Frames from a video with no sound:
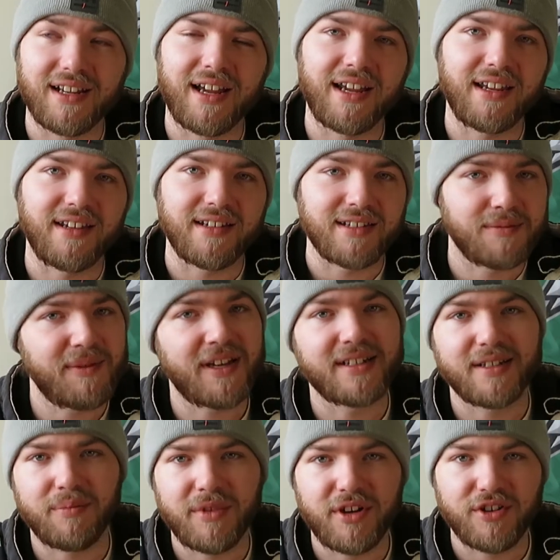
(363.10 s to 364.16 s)
I
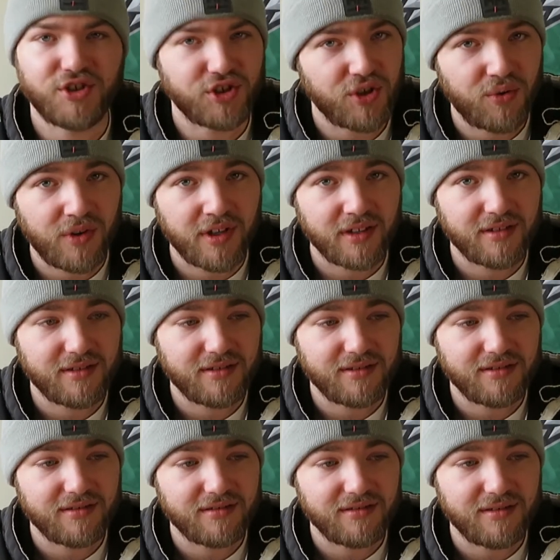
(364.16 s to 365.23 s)
expect a better showing
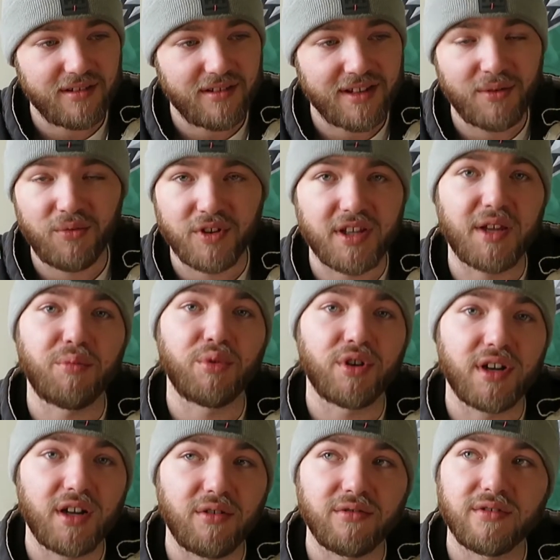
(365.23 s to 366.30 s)
than what they put
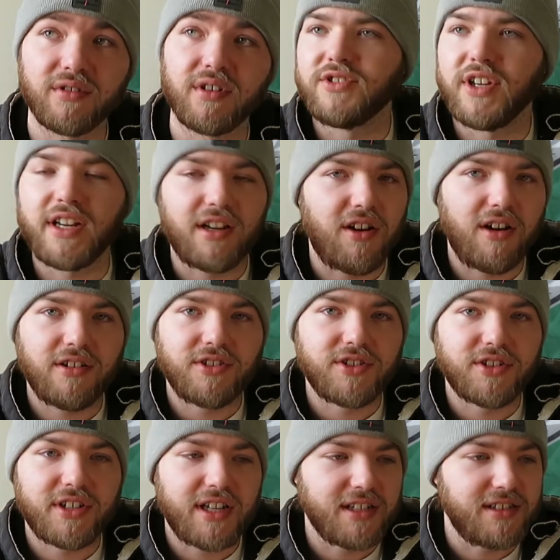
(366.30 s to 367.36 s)
up. Jake
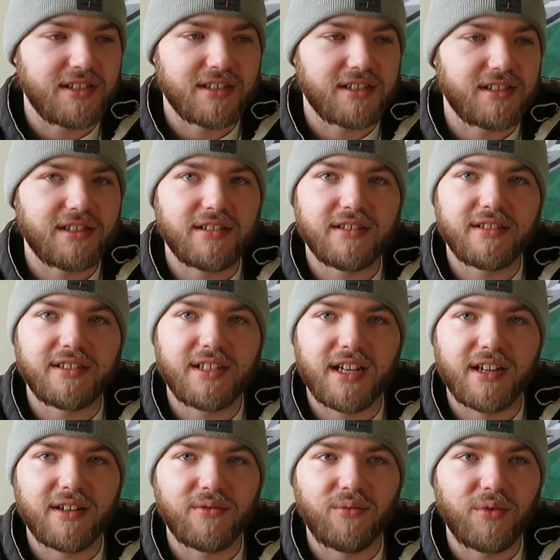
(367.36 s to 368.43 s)
Ottinger gets his
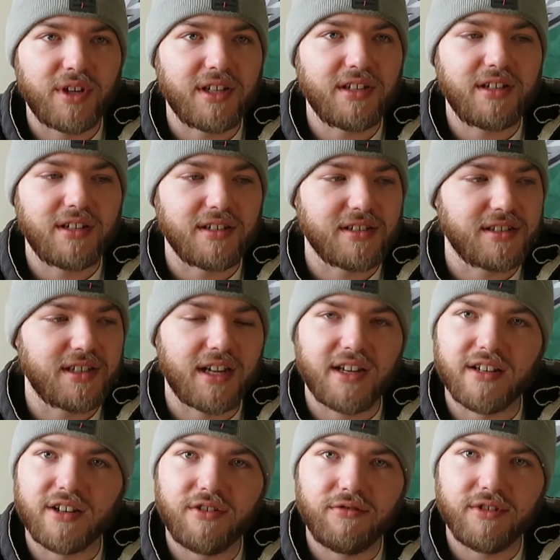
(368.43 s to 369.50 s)
2nd win and his
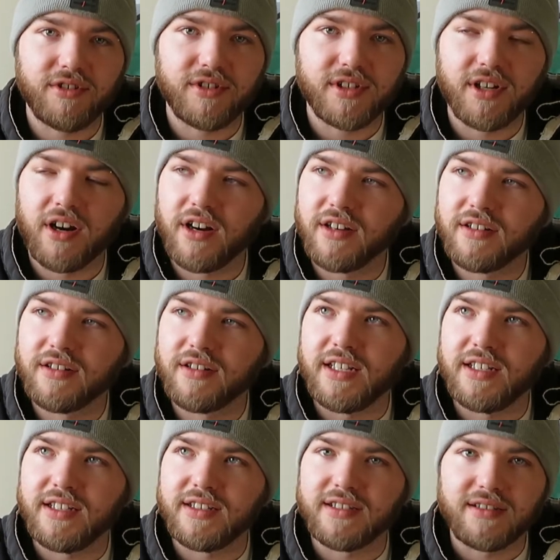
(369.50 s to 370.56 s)
2nd career start.
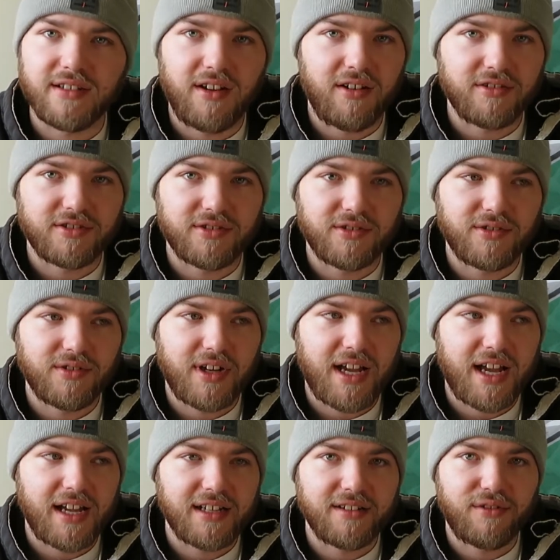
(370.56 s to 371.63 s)
He's also
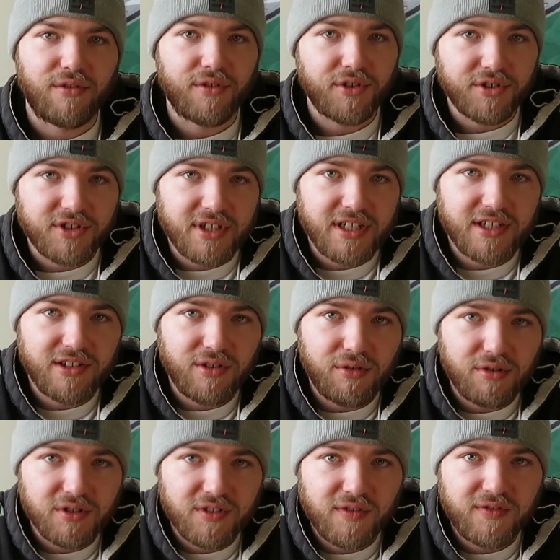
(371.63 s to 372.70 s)
had 13
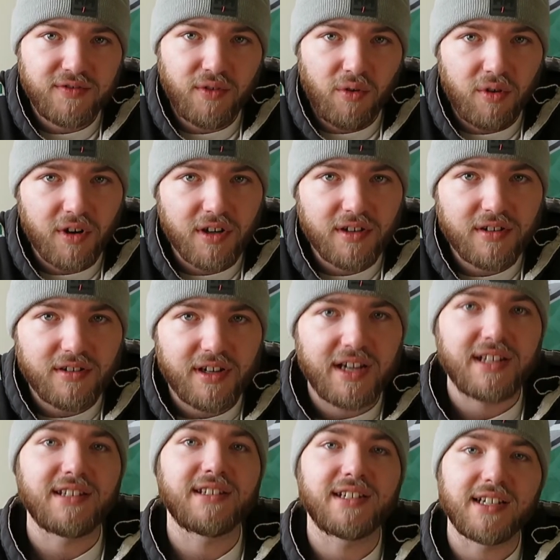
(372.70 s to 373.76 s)
goals for
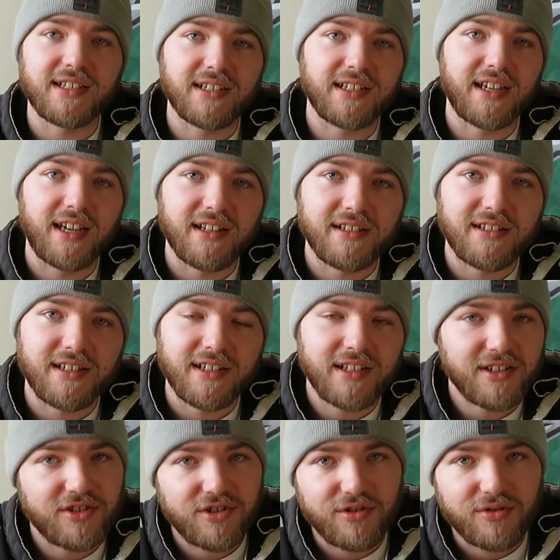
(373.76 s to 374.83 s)
and 6 against in
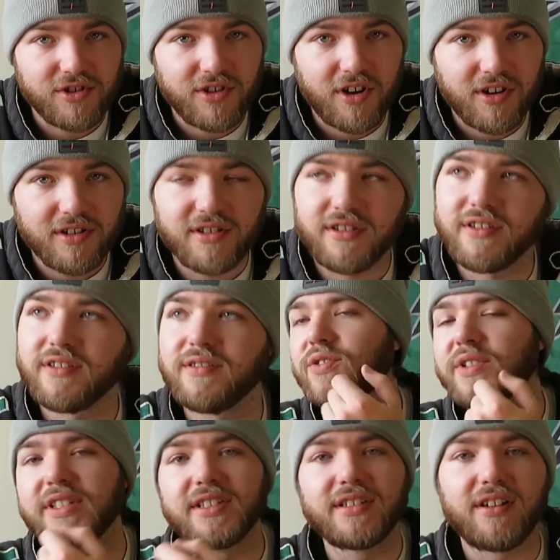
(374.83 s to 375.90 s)
his 2 starts. So
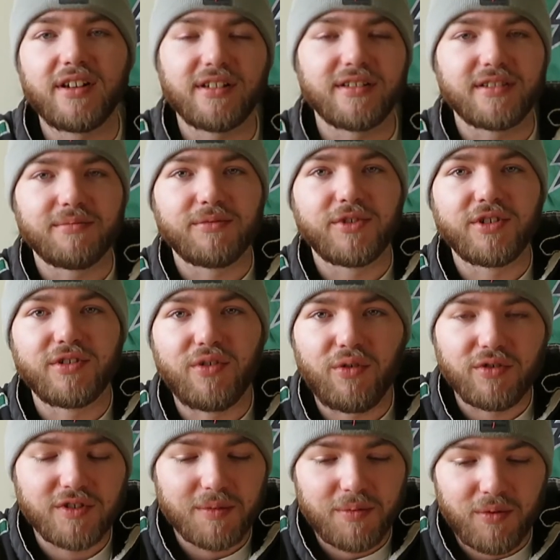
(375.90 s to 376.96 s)
he's gotten some good
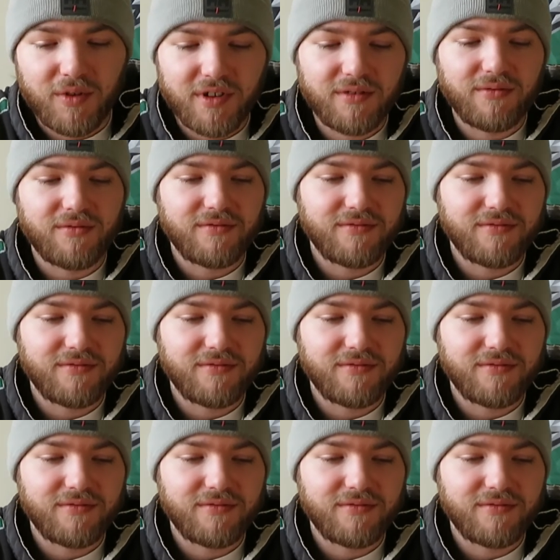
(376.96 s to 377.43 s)
goal support,